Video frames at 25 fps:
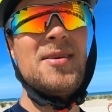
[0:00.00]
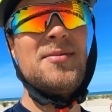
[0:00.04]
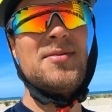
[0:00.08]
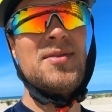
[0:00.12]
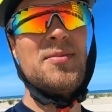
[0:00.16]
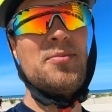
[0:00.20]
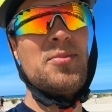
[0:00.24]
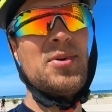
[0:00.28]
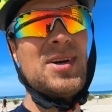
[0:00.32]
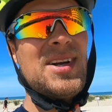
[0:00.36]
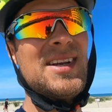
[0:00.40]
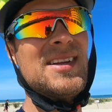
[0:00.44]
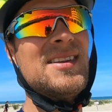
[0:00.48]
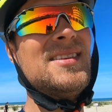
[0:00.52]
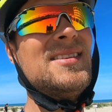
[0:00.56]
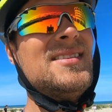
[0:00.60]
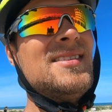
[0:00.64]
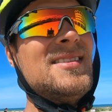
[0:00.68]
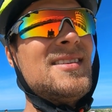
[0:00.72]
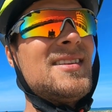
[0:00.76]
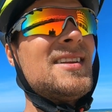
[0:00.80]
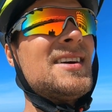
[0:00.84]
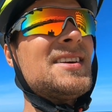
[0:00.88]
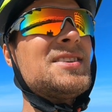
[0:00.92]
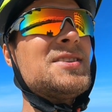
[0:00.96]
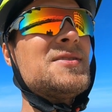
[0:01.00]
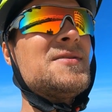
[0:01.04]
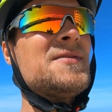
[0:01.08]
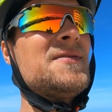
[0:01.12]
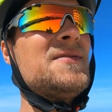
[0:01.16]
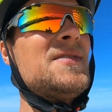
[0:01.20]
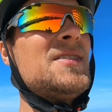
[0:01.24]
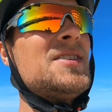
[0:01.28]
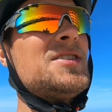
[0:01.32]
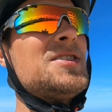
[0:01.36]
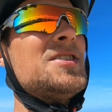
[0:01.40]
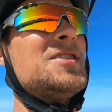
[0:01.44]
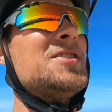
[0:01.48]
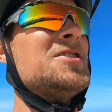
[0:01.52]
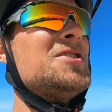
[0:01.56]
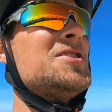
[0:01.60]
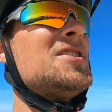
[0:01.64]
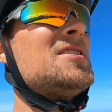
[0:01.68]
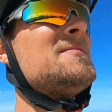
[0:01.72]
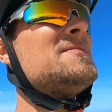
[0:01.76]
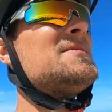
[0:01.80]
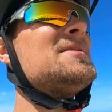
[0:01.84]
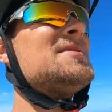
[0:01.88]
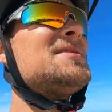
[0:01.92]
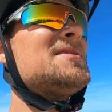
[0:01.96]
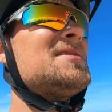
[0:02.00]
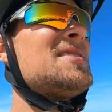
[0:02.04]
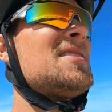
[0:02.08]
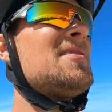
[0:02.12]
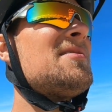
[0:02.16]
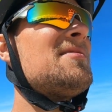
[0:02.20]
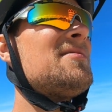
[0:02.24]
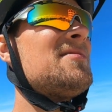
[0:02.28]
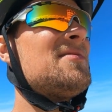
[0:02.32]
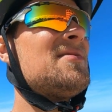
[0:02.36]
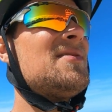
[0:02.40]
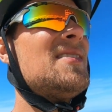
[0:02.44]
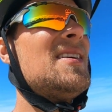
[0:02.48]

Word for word: the Britain, like just fishing ships and stuff.